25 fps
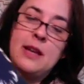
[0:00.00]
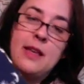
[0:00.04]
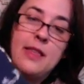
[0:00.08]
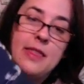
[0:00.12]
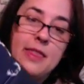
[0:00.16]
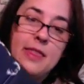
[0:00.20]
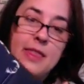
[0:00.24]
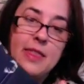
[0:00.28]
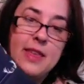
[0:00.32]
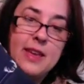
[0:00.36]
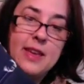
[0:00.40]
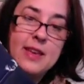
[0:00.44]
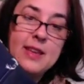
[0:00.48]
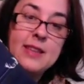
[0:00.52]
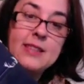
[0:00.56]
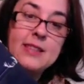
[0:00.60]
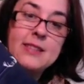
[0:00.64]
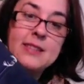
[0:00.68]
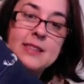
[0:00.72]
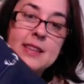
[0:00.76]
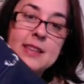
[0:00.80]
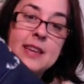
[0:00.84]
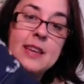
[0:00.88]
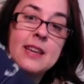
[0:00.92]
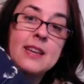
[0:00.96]
This
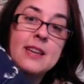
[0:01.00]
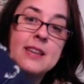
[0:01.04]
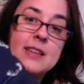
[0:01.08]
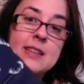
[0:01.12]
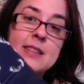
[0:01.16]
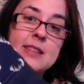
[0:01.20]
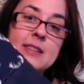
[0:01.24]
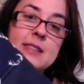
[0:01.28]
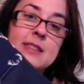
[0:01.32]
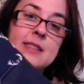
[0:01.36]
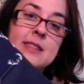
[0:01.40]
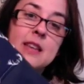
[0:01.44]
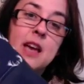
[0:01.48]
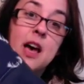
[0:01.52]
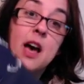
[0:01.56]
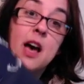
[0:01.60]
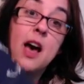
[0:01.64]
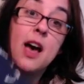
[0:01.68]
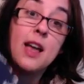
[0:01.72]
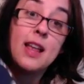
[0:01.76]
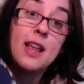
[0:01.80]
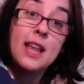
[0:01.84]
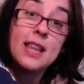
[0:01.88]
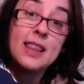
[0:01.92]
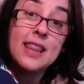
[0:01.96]
is
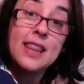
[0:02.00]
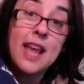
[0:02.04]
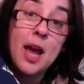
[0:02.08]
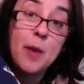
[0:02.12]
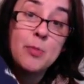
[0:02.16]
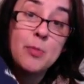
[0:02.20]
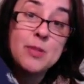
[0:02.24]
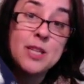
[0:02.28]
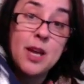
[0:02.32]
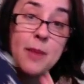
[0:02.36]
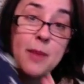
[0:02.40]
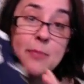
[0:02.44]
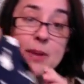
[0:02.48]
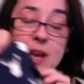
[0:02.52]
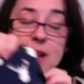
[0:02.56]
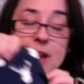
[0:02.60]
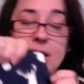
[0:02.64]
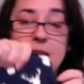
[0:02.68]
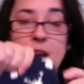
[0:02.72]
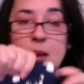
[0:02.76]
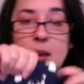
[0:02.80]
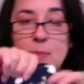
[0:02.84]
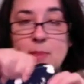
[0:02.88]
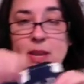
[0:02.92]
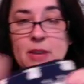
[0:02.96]
a laptop bag
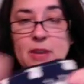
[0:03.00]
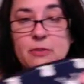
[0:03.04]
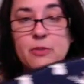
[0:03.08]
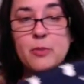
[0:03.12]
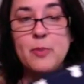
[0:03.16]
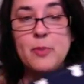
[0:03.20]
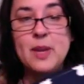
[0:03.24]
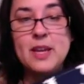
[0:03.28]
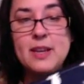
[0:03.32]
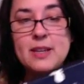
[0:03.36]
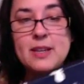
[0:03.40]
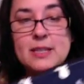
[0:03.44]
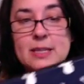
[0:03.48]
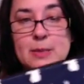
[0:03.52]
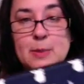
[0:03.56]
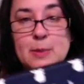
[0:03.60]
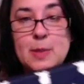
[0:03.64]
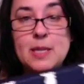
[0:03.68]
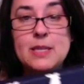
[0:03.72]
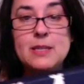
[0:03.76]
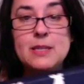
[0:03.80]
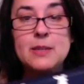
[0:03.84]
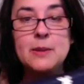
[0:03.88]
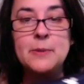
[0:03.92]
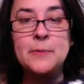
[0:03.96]
I made for my
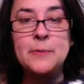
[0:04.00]
husband.